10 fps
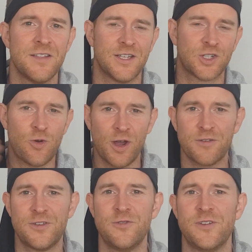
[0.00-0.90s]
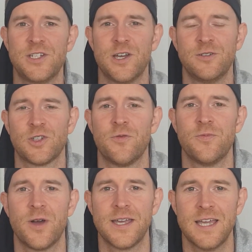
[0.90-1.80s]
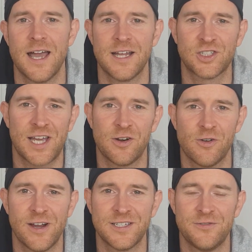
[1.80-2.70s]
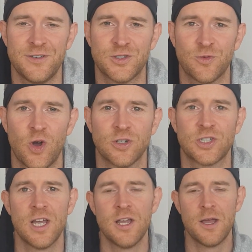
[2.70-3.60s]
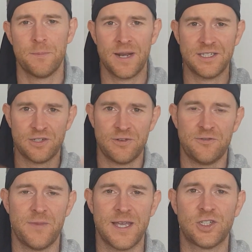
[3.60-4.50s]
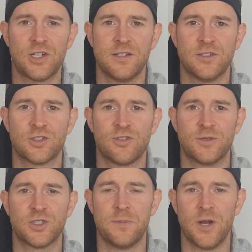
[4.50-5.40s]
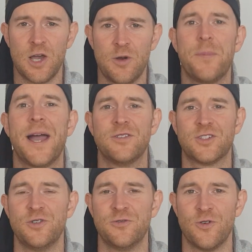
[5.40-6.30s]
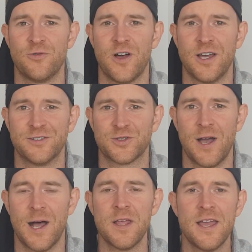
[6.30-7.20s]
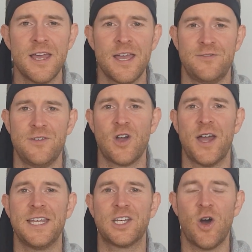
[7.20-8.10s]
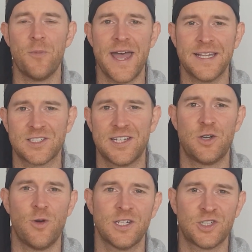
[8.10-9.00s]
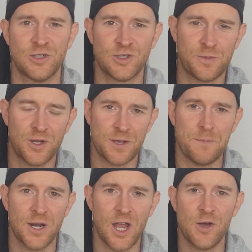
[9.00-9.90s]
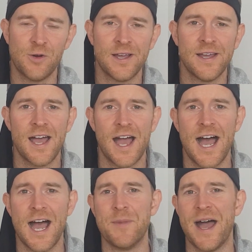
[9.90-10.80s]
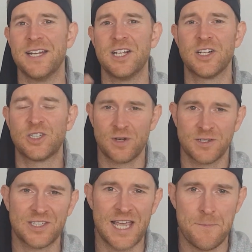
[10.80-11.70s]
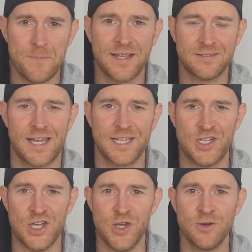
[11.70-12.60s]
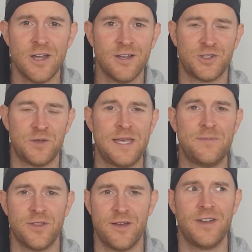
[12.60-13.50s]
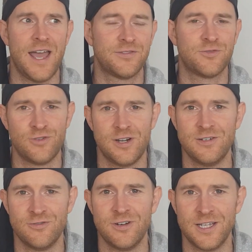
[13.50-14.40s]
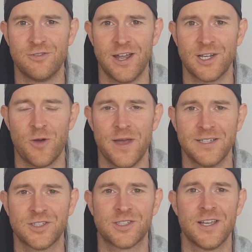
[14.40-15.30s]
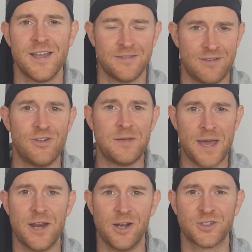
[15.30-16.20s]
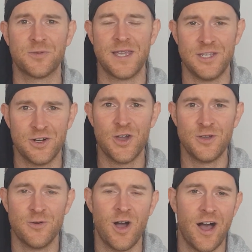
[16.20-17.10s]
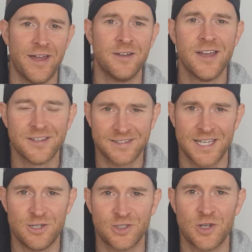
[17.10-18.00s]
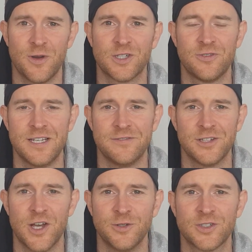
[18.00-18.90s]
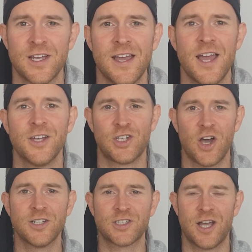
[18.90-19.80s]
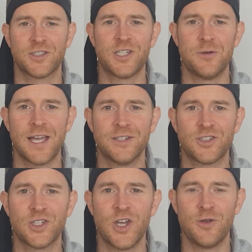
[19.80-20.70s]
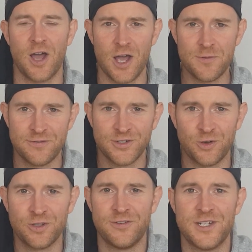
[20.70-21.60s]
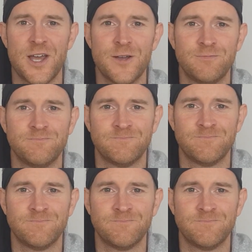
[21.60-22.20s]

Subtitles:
There's quite a few videos on my channel already for you to watch. Plenty of information in the description below about the 245 as well. If you've got any comments, any questions, put them below. And I just want to say a big thank you to the people that have left really, really great comments. They've really meant a lot to me. You know who you are, and thank you so much for leaving those. Guys, I'll see you again soon. I hope you've enjoyed the video.